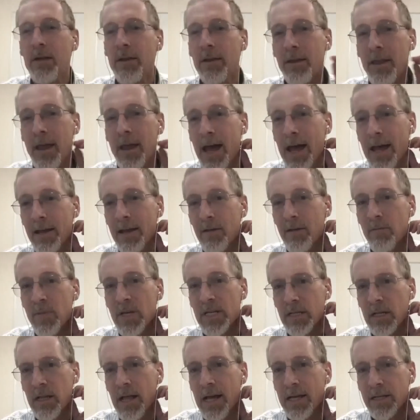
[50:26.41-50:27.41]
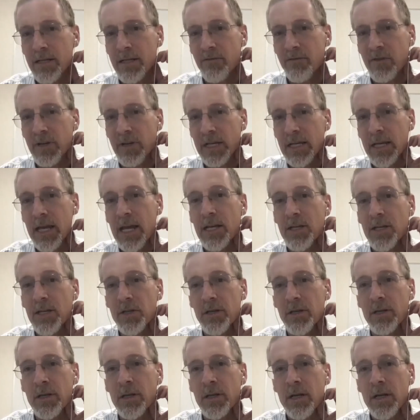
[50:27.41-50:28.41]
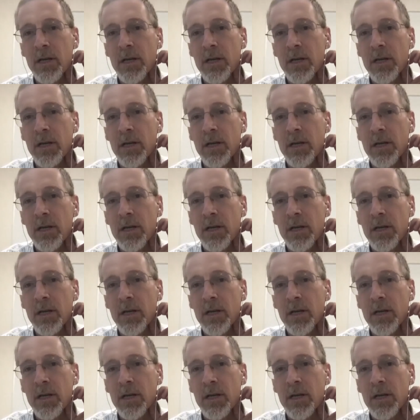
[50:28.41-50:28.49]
that misclassification.